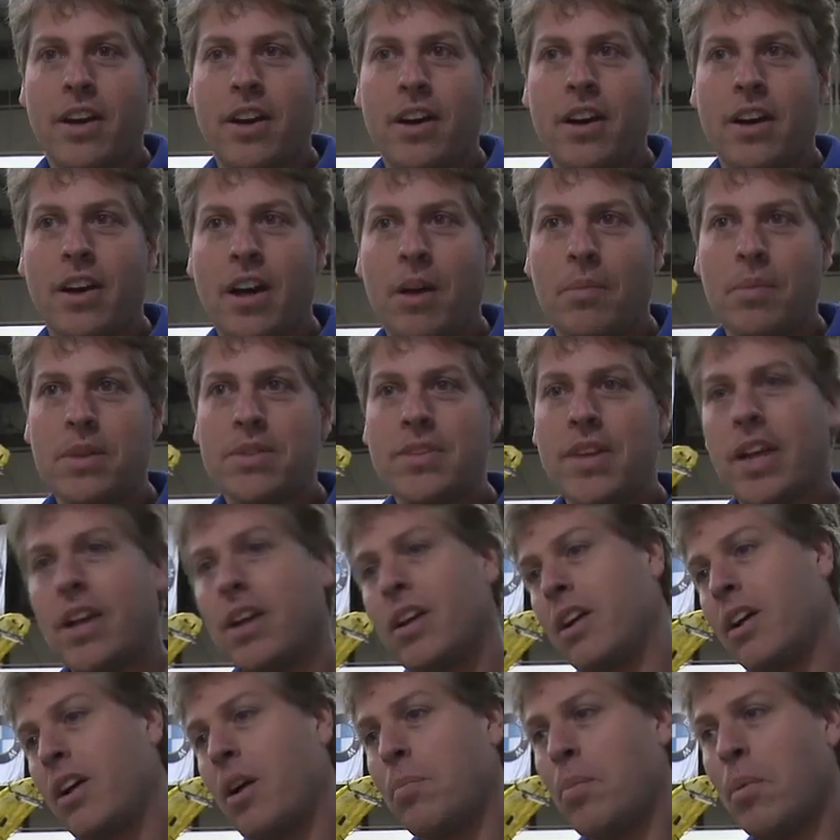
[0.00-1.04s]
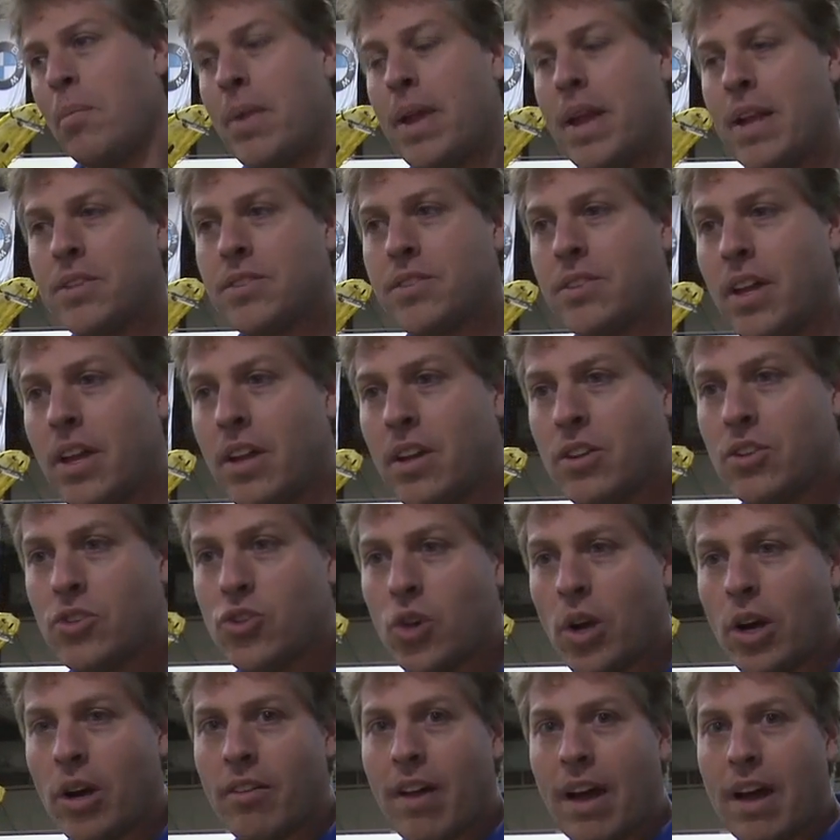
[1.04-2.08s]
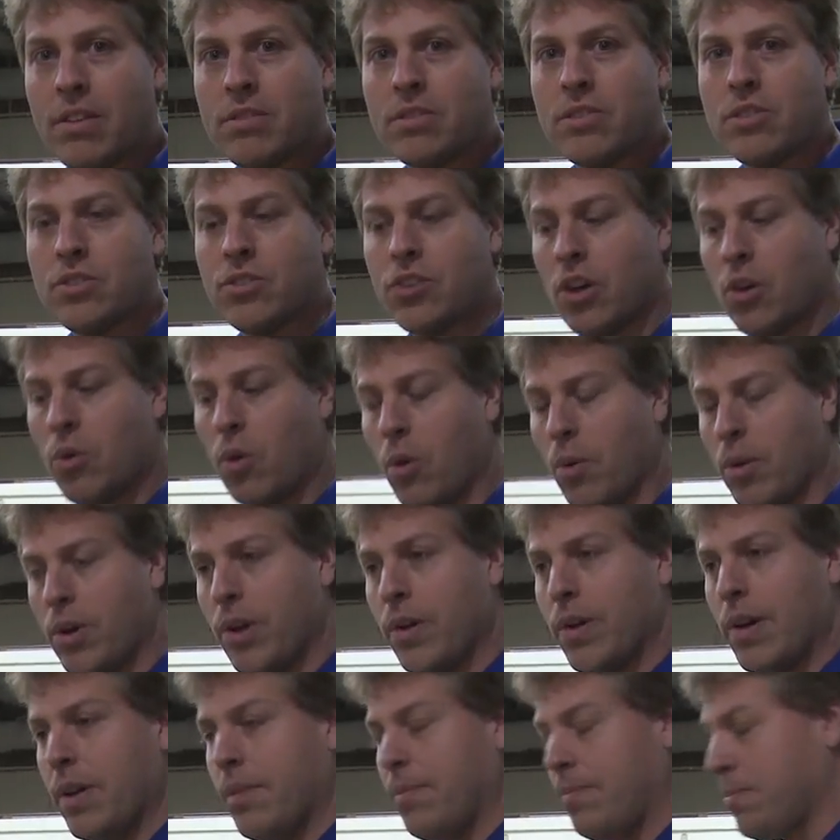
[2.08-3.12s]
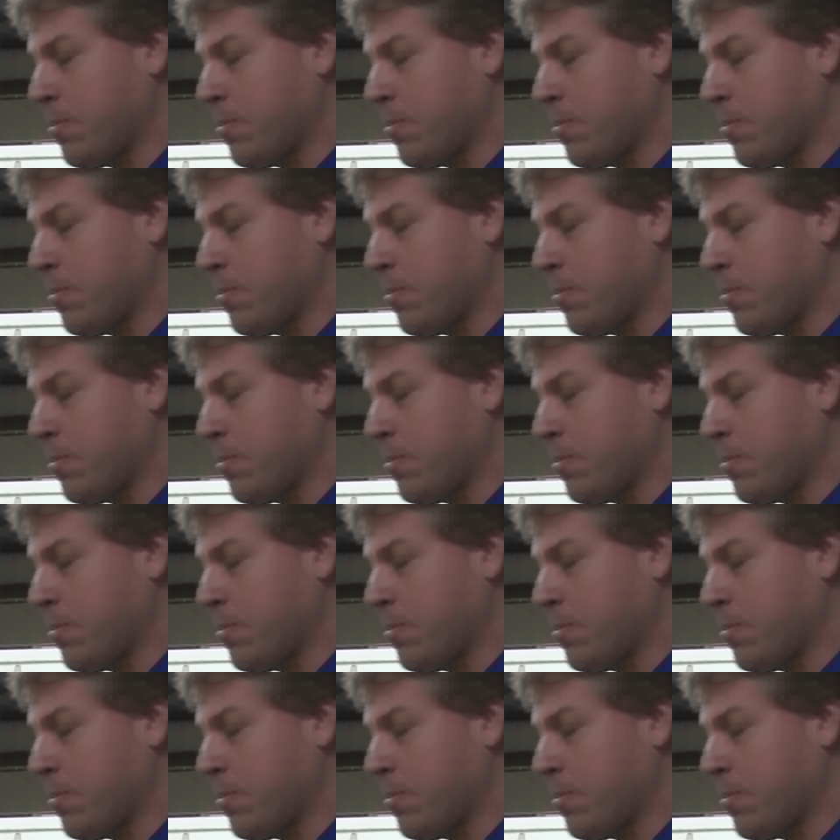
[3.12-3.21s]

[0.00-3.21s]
I'm going to take a couple minutes and show you around, show you what we're doing.